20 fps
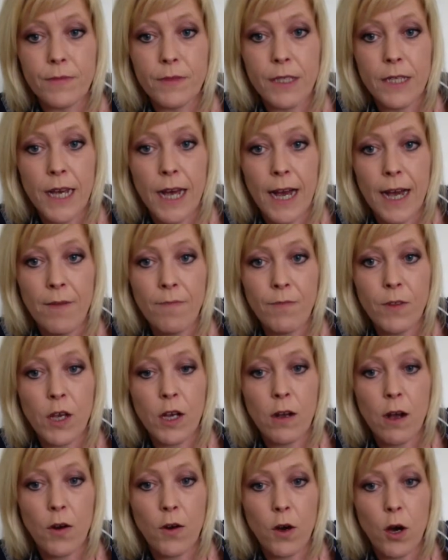Yeah, you
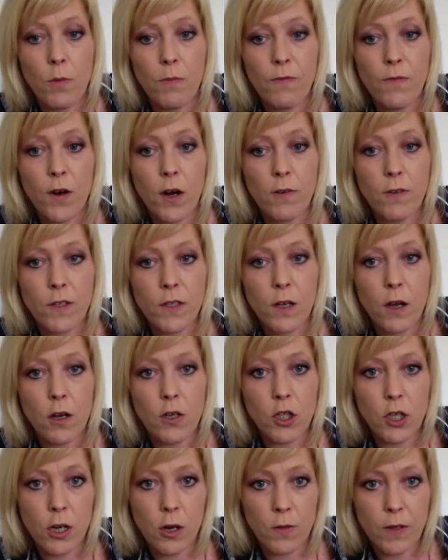got up for a
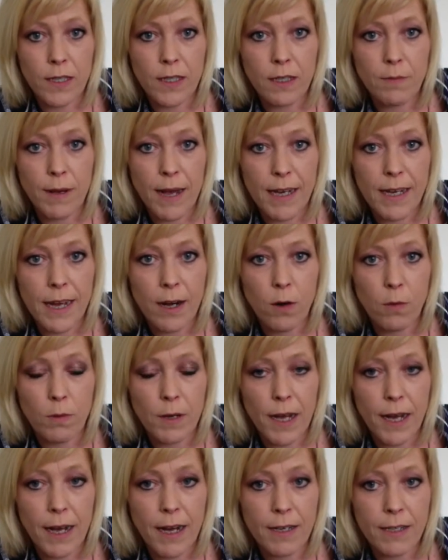sword. You know, this is my get up
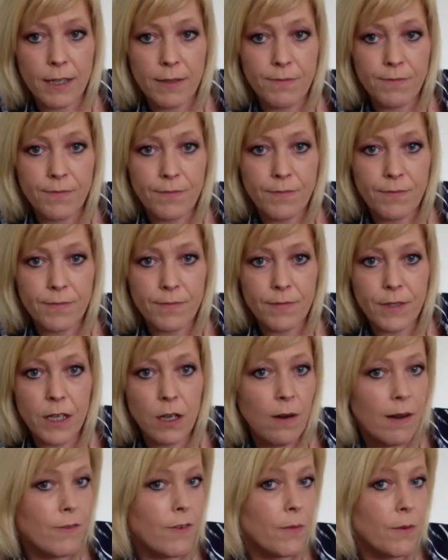card.
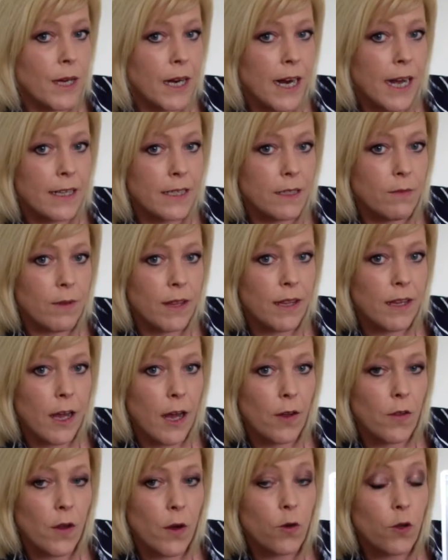Whoever I'm connecting with
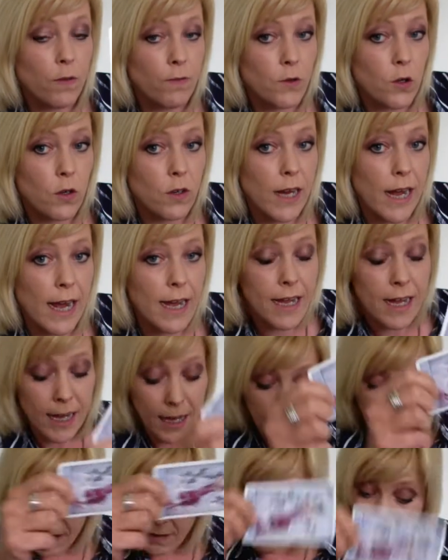now, though, you've done it.
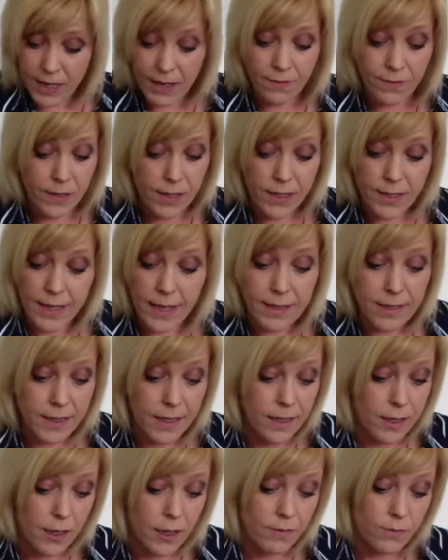I'm definitely
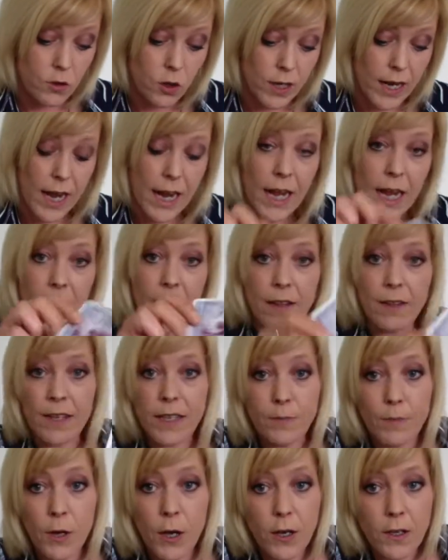sensing that you've done it. And
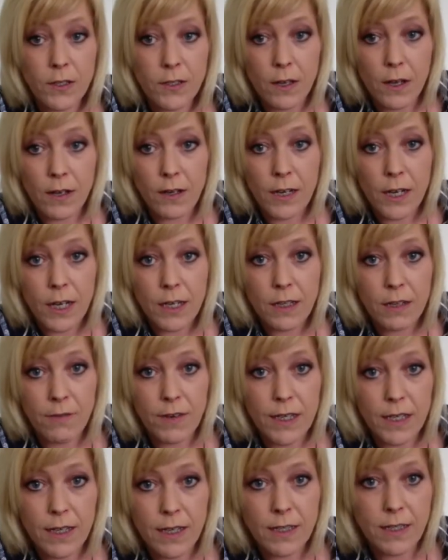this person, the
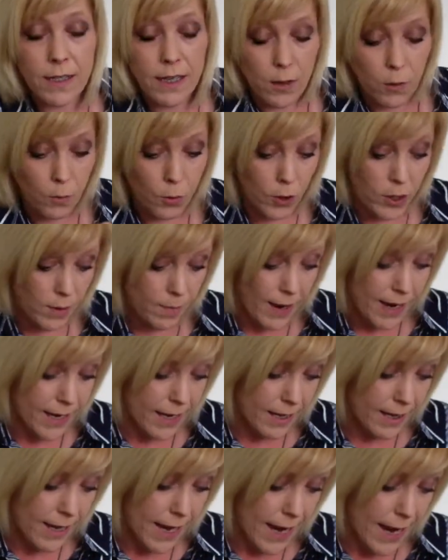risk is they could put you back
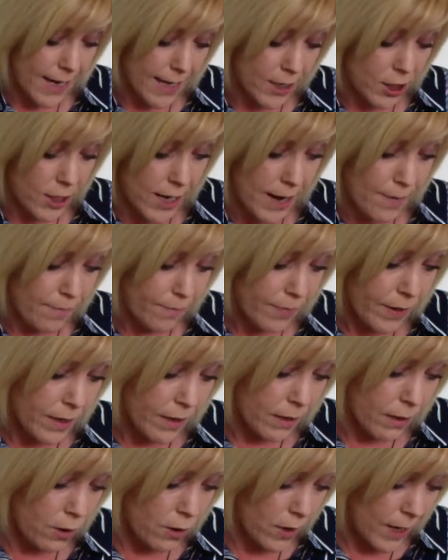in that energy.
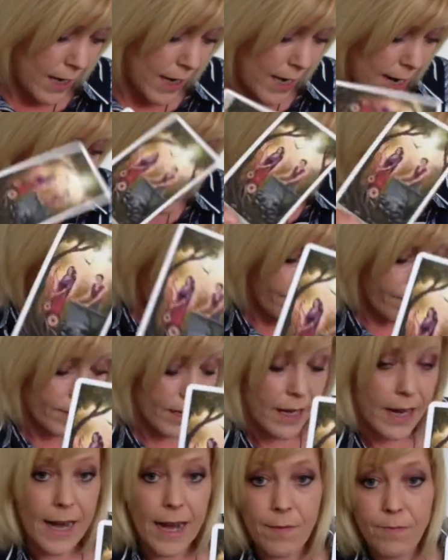Look here.
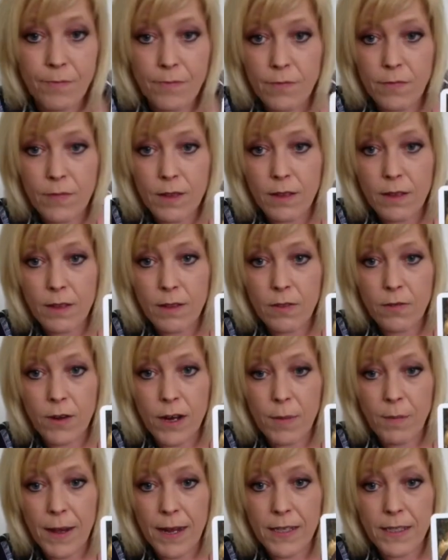Yeah.
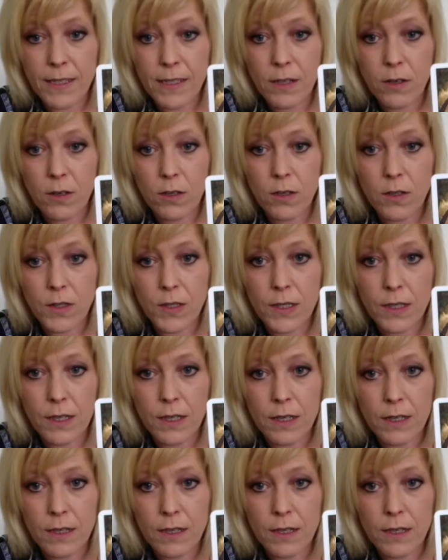Three of Pentacles.